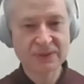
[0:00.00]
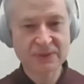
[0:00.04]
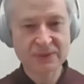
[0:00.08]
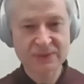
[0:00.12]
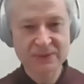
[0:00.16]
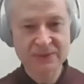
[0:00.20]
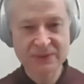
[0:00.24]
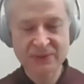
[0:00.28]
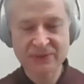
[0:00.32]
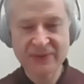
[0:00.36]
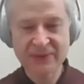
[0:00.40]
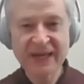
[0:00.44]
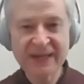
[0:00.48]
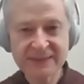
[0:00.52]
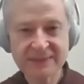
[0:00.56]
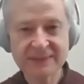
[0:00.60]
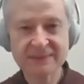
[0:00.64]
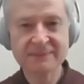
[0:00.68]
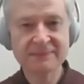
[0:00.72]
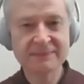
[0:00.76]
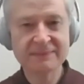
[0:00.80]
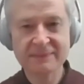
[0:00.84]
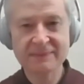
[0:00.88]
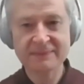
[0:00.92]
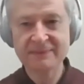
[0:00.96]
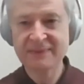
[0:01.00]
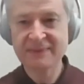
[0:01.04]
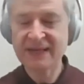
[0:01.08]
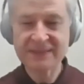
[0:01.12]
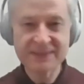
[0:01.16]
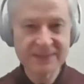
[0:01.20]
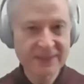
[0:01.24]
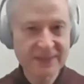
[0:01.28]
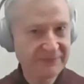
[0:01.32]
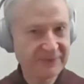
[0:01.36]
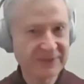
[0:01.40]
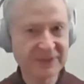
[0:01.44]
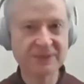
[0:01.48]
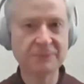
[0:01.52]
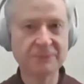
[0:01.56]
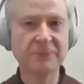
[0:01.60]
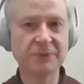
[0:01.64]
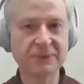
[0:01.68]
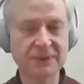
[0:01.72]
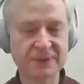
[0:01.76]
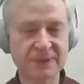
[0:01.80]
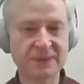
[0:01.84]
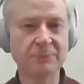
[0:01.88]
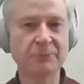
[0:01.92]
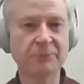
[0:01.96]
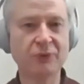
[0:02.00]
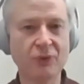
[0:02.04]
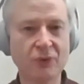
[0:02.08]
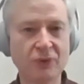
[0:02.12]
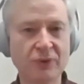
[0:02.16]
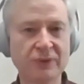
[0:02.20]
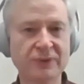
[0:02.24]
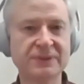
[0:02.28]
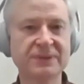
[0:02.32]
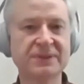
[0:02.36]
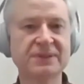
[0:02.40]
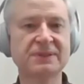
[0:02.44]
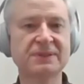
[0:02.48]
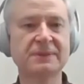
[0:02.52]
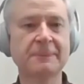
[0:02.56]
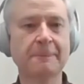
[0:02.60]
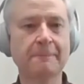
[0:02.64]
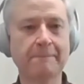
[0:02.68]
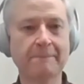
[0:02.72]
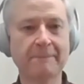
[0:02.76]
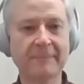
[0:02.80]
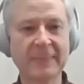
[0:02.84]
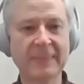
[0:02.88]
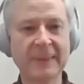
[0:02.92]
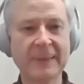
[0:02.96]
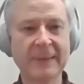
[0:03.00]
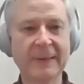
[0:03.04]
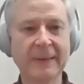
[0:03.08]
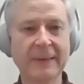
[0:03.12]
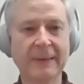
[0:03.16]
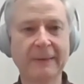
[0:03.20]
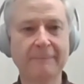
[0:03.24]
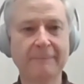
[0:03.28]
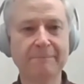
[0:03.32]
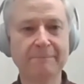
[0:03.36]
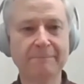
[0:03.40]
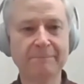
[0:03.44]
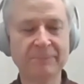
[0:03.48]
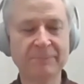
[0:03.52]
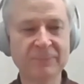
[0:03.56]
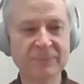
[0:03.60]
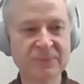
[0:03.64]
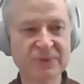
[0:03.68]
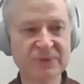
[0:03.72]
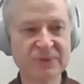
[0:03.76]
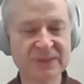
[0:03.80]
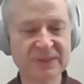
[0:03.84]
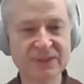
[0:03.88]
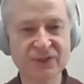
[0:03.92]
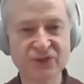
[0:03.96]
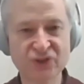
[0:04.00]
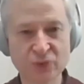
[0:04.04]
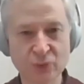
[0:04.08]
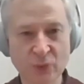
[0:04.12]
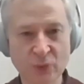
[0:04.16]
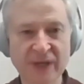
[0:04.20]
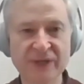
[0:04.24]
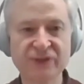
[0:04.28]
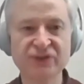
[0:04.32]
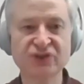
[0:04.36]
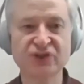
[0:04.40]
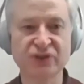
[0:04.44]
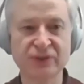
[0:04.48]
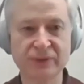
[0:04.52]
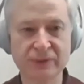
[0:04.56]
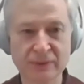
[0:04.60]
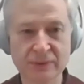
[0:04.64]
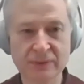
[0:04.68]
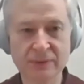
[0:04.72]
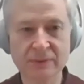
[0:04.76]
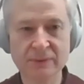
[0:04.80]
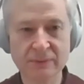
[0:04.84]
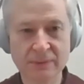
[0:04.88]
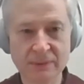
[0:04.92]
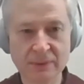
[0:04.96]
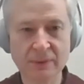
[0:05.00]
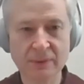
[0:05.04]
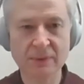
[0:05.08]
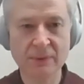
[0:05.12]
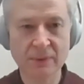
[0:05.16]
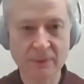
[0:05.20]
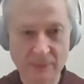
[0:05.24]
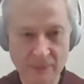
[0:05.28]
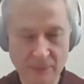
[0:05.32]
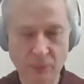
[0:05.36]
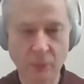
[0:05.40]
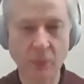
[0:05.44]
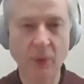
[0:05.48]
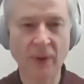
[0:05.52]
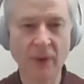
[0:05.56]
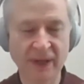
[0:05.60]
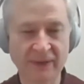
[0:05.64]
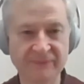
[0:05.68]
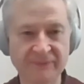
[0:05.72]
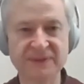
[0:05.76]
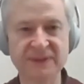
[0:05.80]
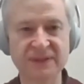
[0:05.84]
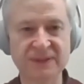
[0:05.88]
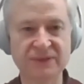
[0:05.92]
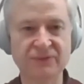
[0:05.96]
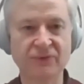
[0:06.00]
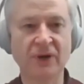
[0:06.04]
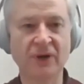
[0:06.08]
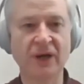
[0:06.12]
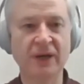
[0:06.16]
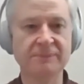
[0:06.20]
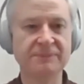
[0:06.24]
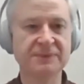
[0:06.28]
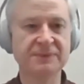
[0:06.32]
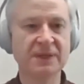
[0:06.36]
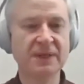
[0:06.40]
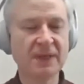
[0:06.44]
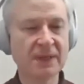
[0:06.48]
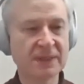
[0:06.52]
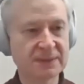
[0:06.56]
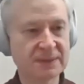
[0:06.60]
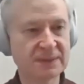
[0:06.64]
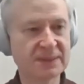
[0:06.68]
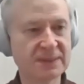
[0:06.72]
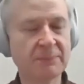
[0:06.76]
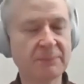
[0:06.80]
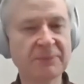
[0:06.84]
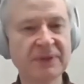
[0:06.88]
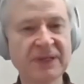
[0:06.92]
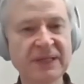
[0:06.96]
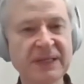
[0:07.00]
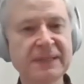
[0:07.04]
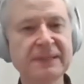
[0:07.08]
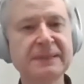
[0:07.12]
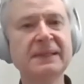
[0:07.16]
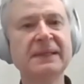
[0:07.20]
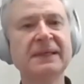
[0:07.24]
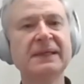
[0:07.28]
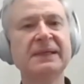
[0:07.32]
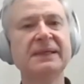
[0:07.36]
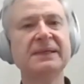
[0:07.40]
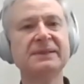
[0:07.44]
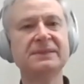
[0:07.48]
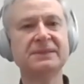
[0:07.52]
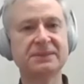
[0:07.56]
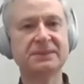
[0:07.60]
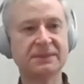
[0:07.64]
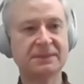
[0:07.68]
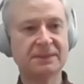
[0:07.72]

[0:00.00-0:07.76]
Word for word: so that, that's a visible support um, situation, what I've described. Somebody in need,